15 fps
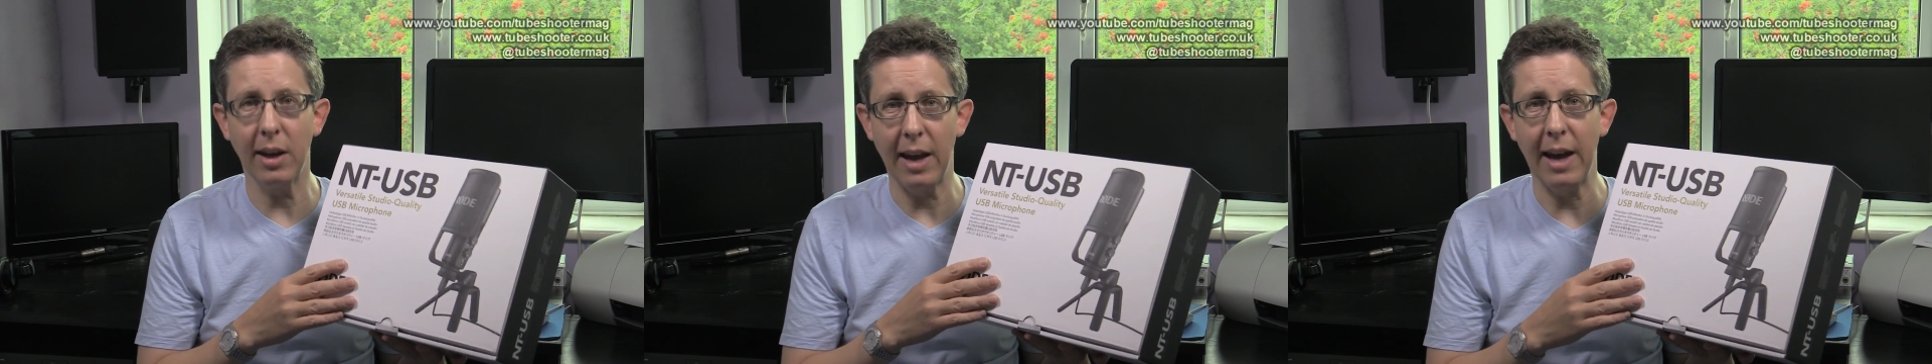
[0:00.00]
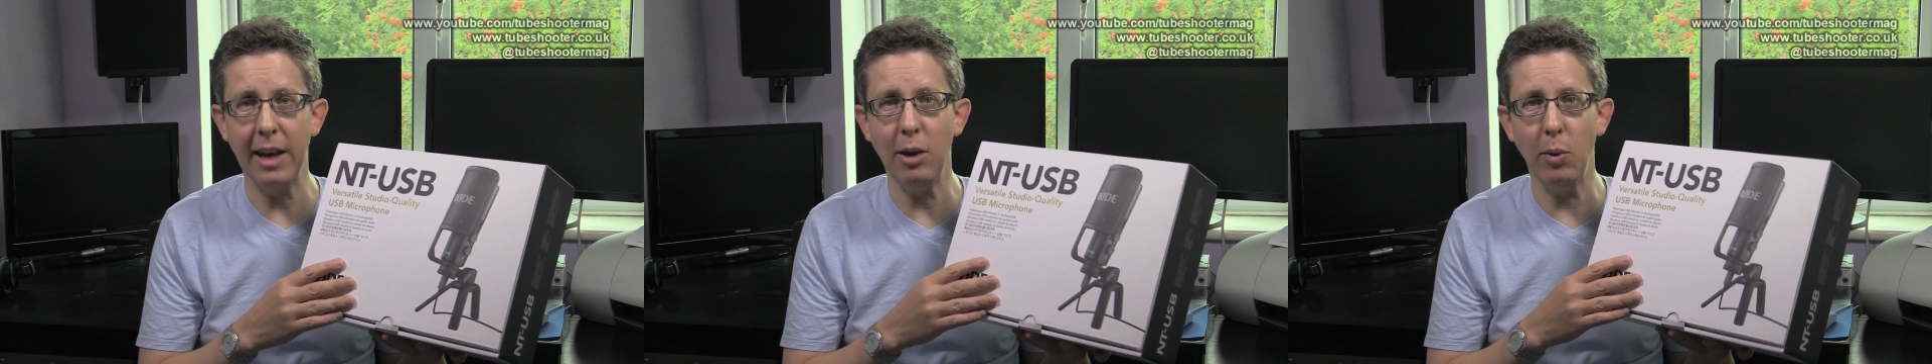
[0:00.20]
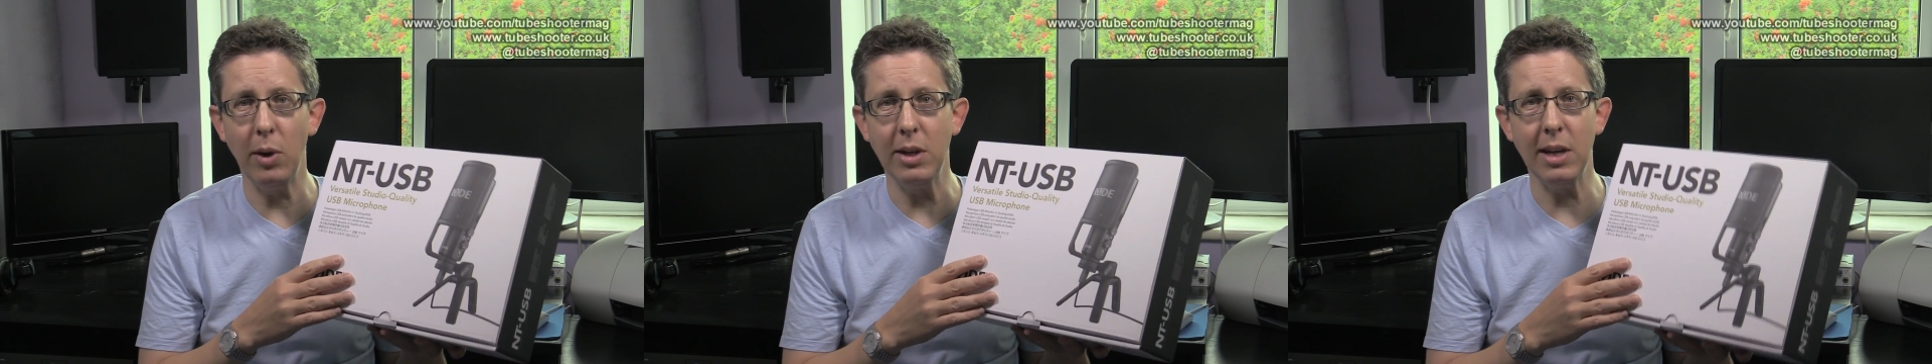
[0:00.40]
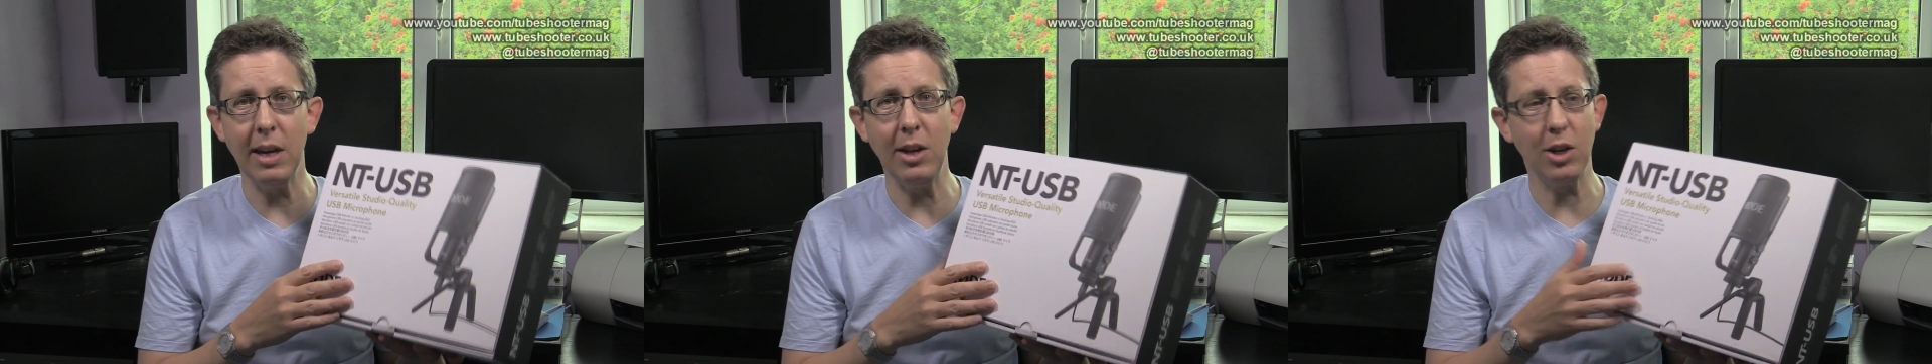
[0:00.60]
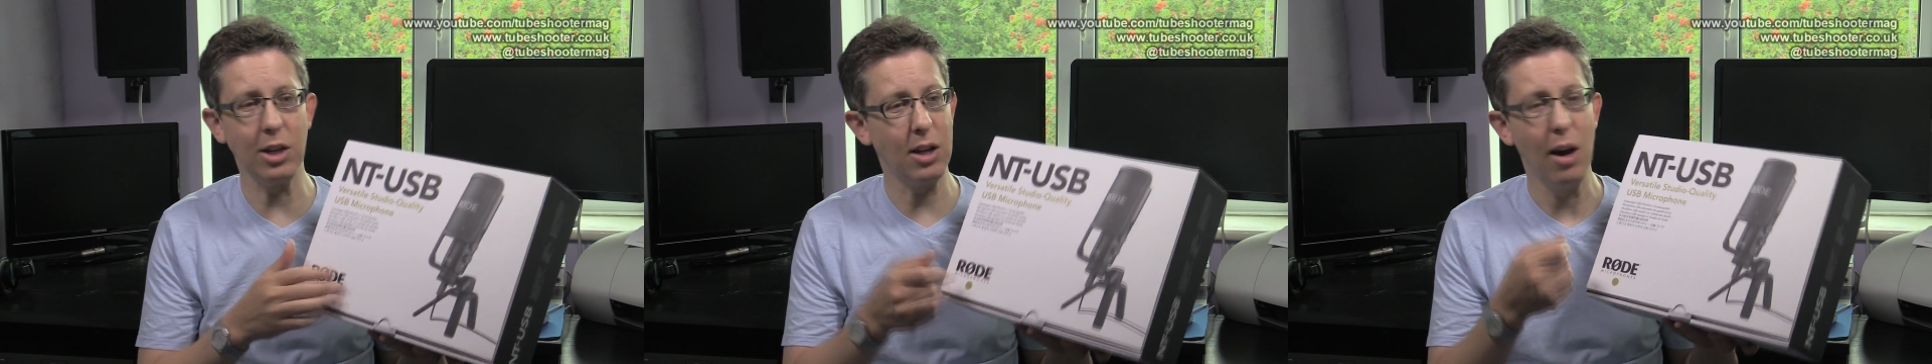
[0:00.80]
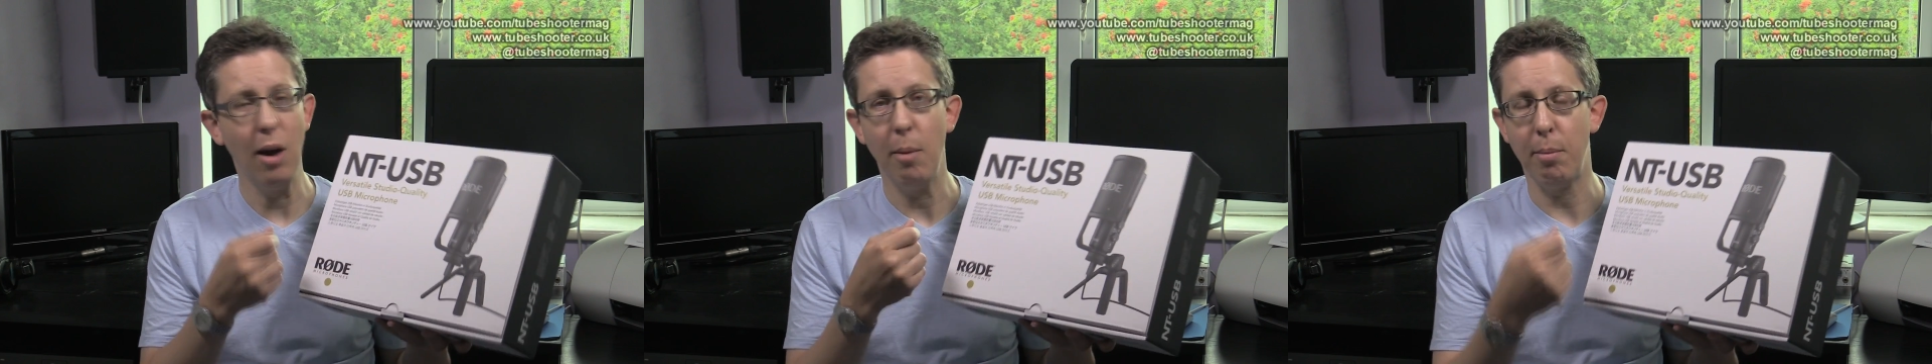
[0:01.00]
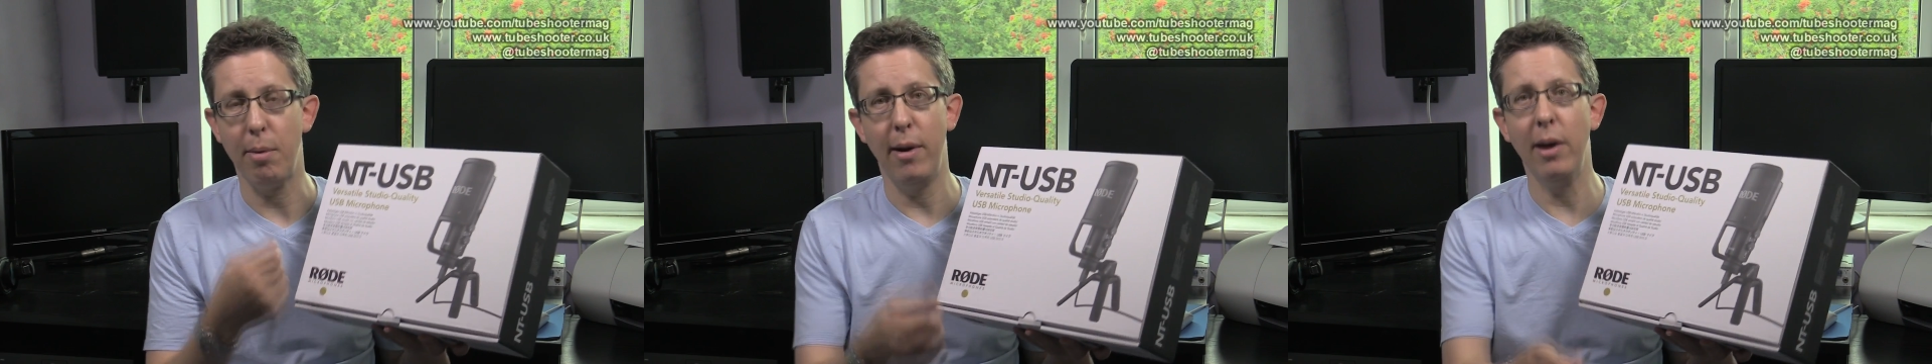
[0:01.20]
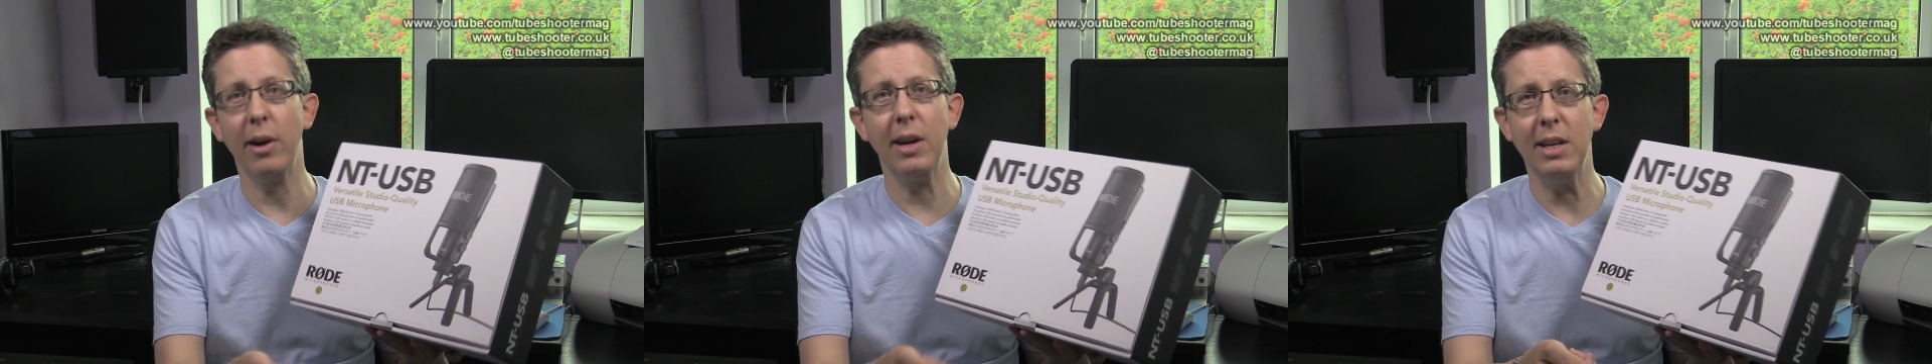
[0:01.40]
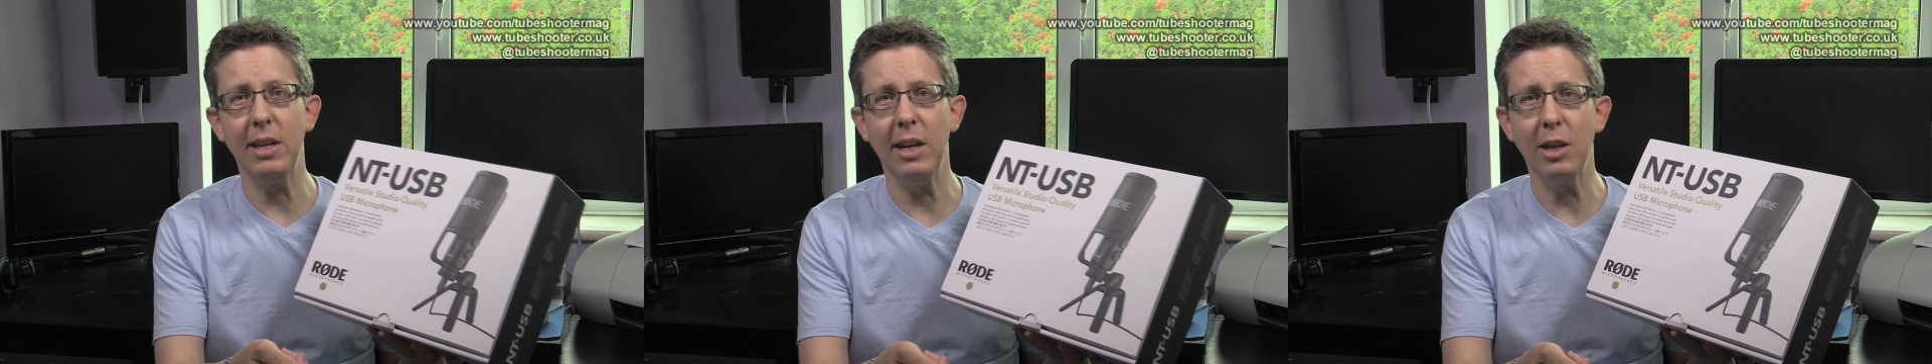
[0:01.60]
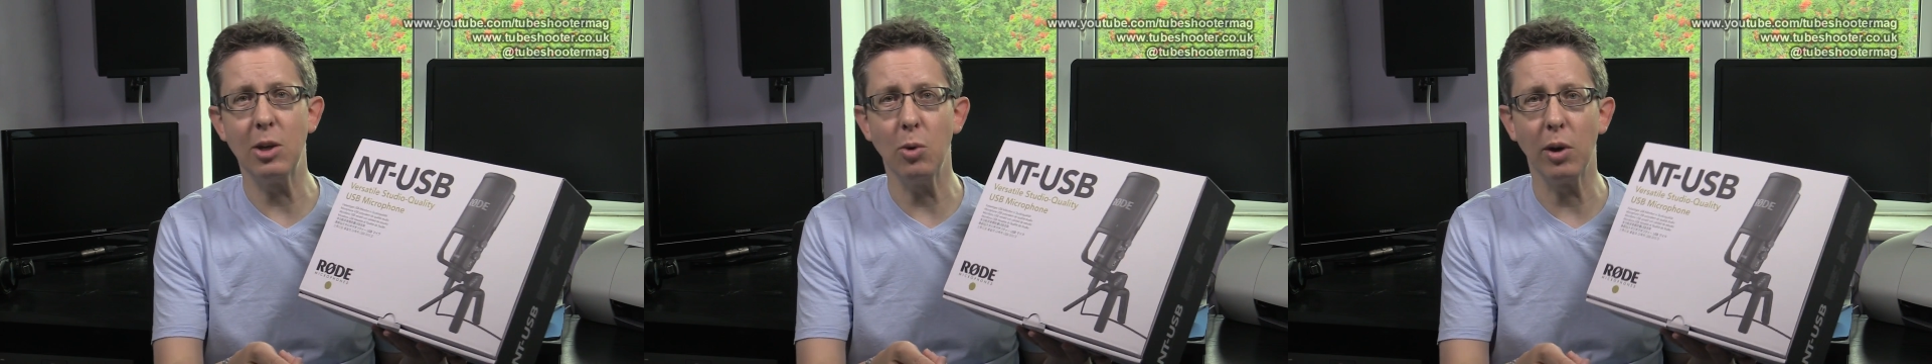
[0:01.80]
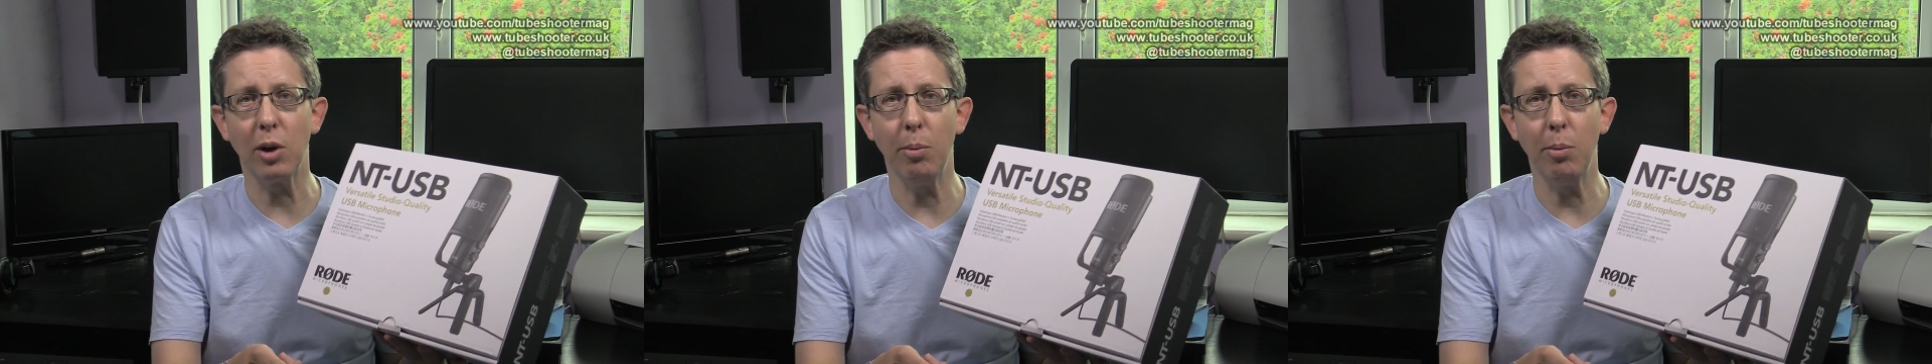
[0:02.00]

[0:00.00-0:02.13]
Can you indeed just plug it into a